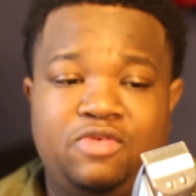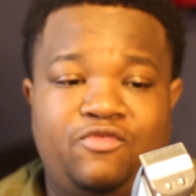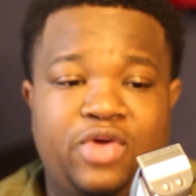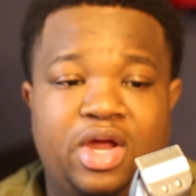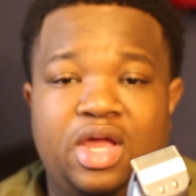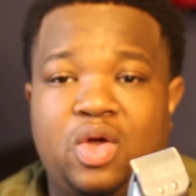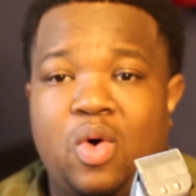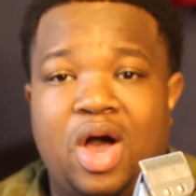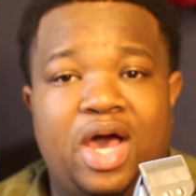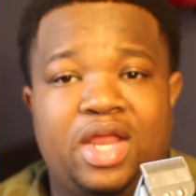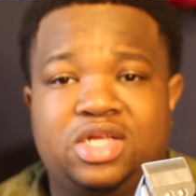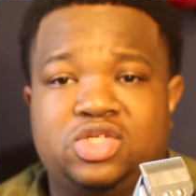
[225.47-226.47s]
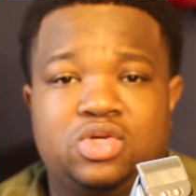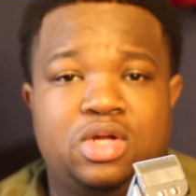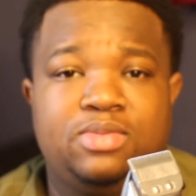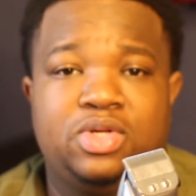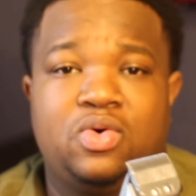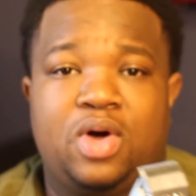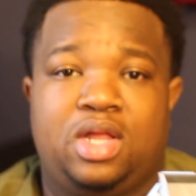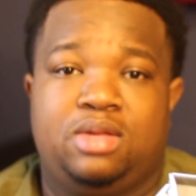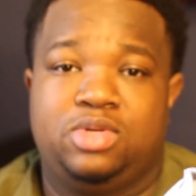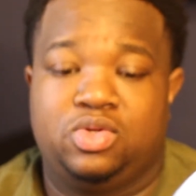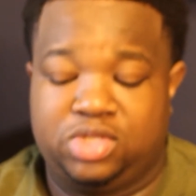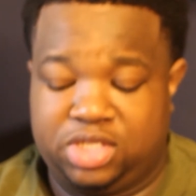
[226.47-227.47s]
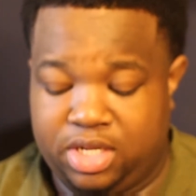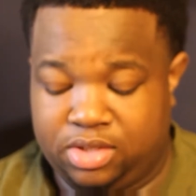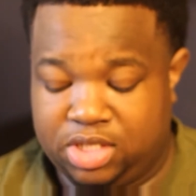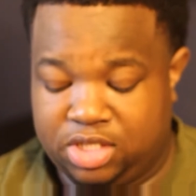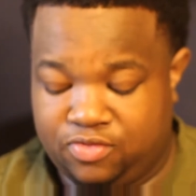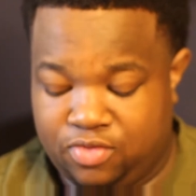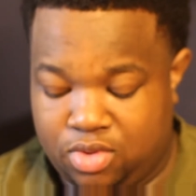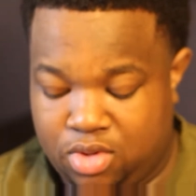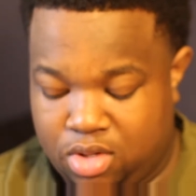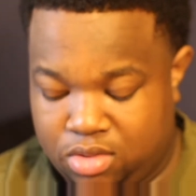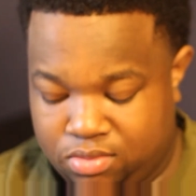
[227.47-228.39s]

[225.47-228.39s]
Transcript: Very quiet, extremely quiet. Let me do a sound test for you all.